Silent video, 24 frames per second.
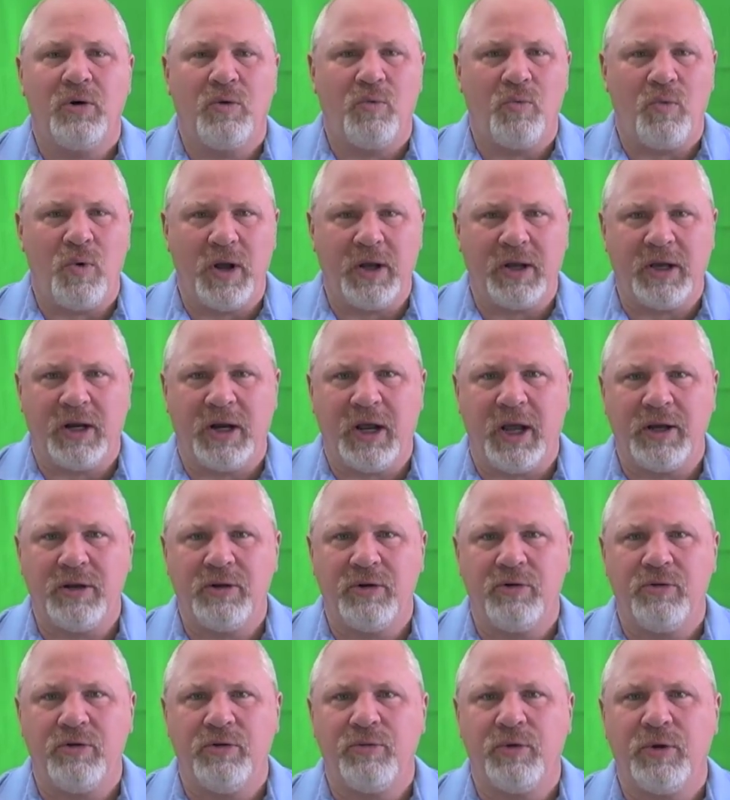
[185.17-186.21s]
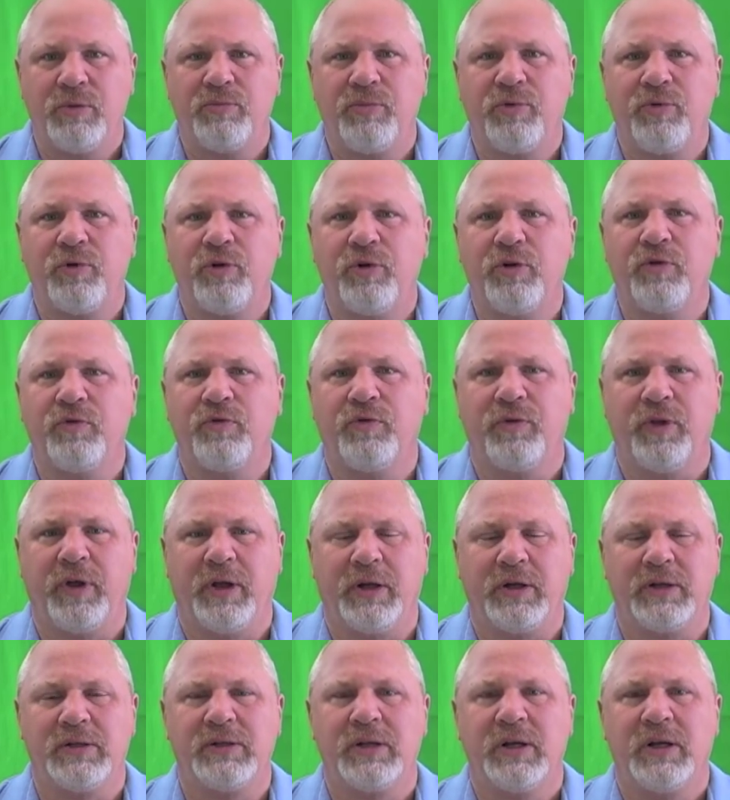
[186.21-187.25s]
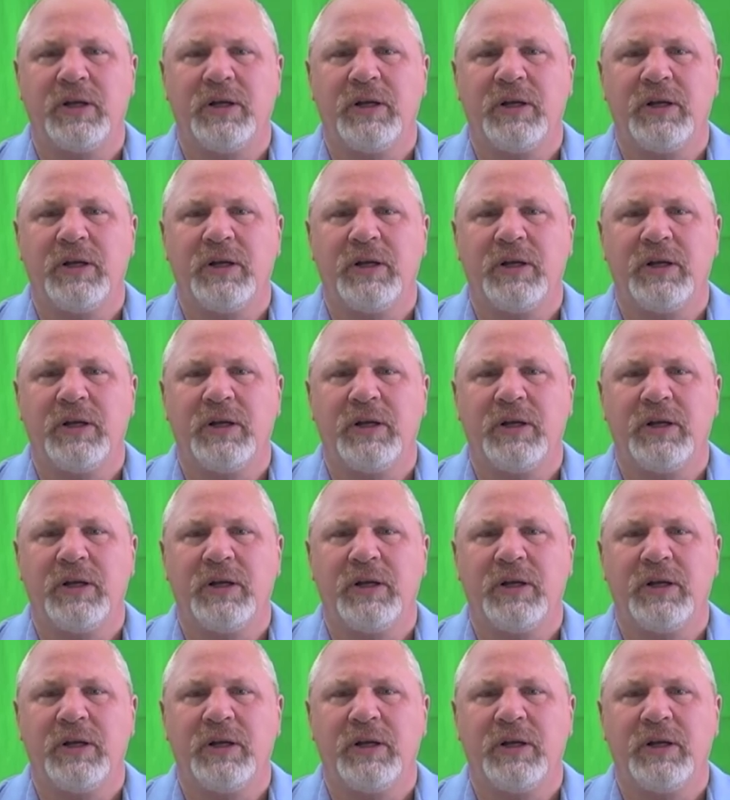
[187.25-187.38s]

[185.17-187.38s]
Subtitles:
What can I do to improve things?